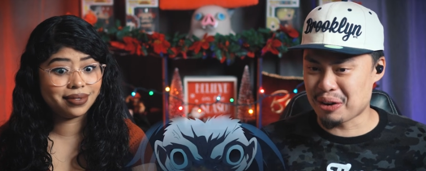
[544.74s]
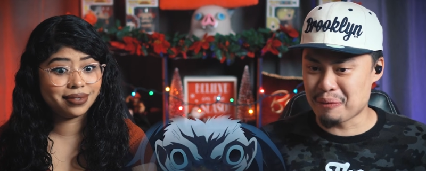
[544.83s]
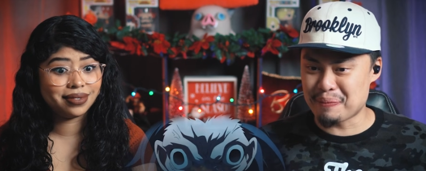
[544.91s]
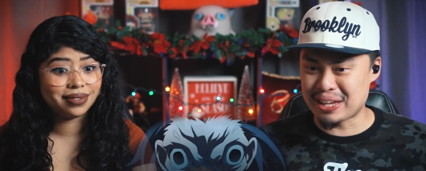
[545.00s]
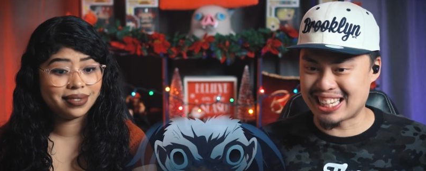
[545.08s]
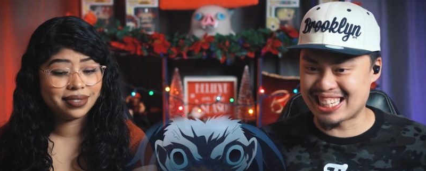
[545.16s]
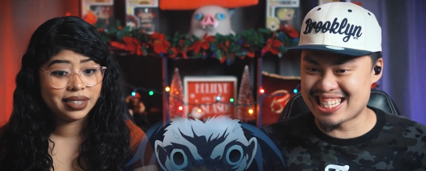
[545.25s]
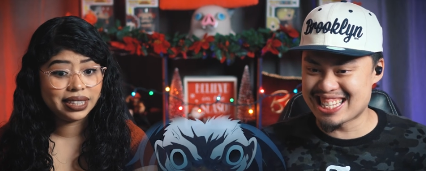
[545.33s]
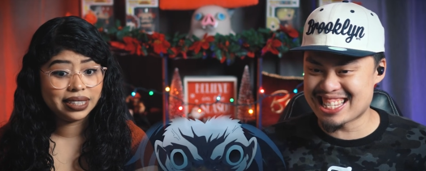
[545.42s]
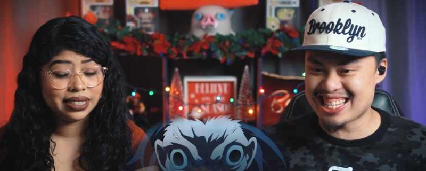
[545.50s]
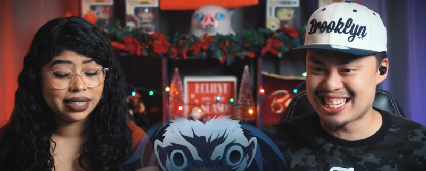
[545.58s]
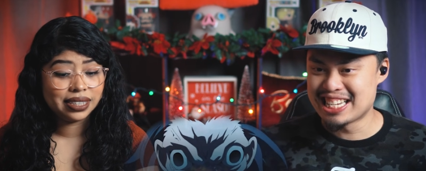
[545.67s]
Speaker 1: so pissed.
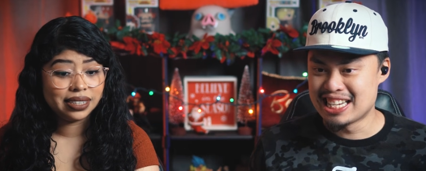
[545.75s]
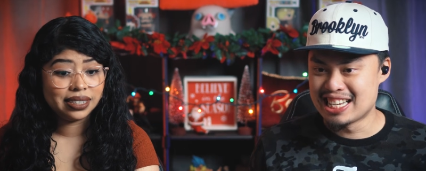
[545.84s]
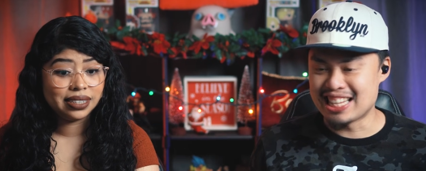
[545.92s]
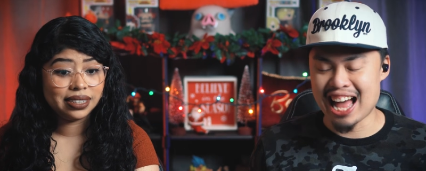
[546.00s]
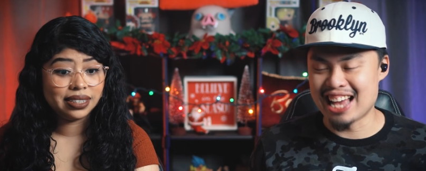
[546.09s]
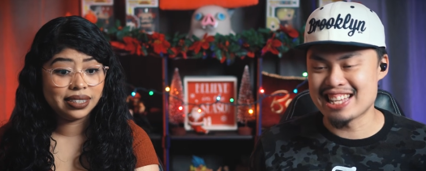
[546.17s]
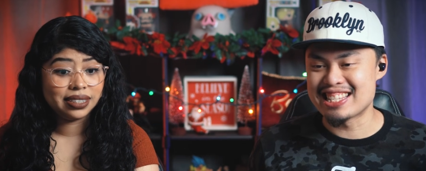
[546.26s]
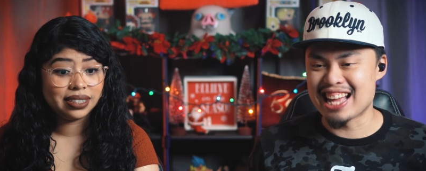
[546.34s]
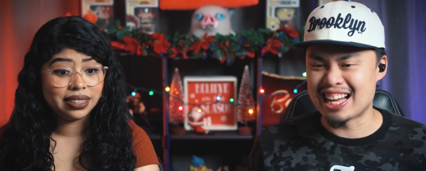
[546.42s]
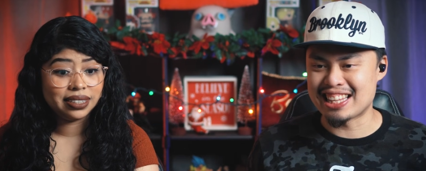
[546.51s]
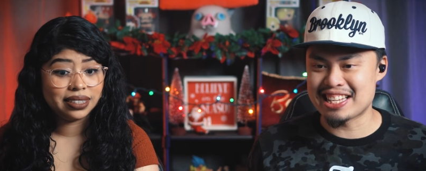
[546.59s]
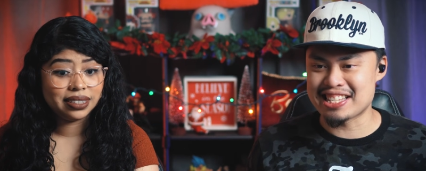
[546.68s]
Nah, he's
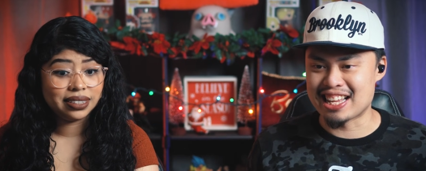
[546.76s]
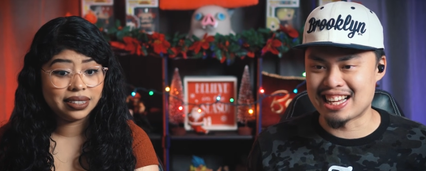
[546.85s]
done. He's